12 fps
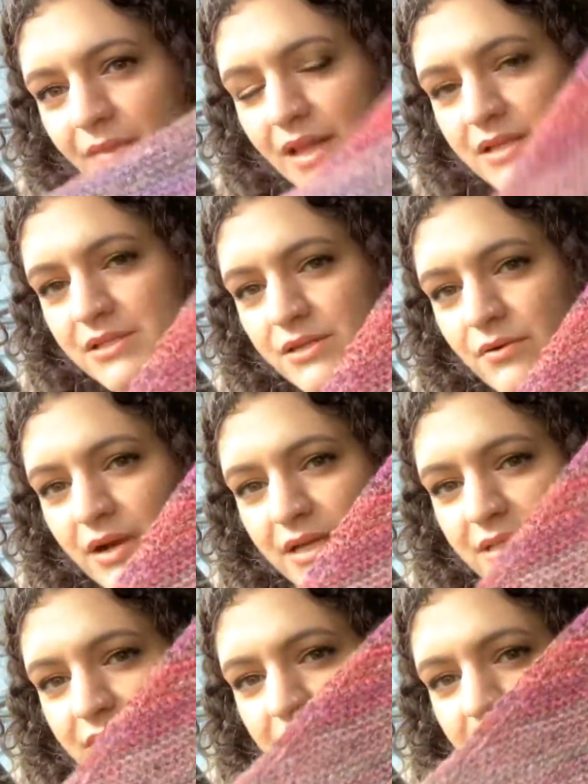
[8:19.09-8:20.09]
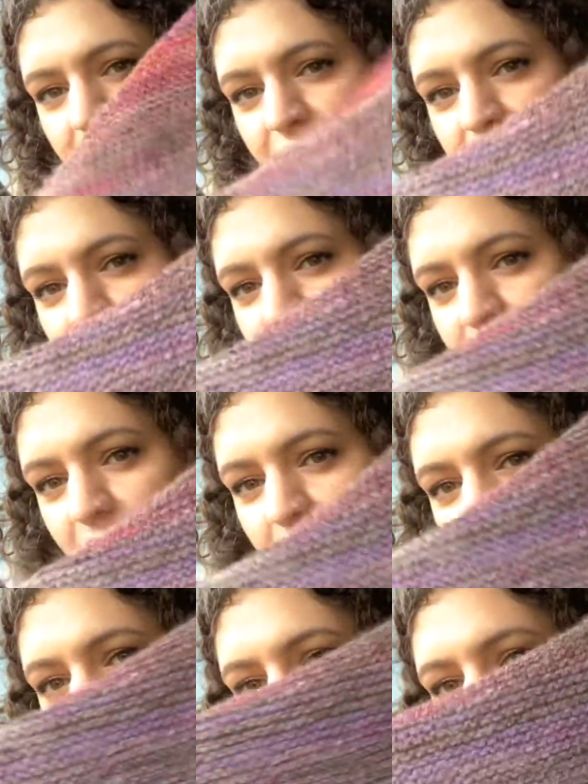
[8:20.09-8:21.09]
And so I don't
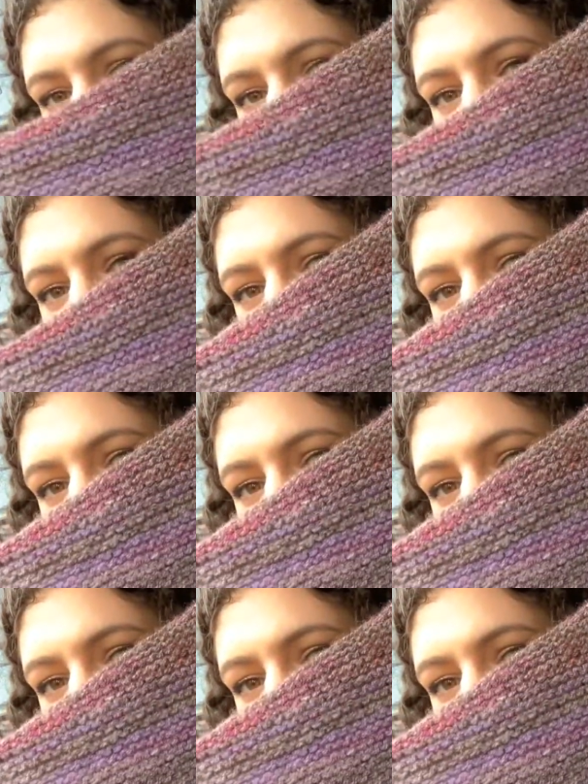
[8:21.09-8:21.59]
remember how many sets of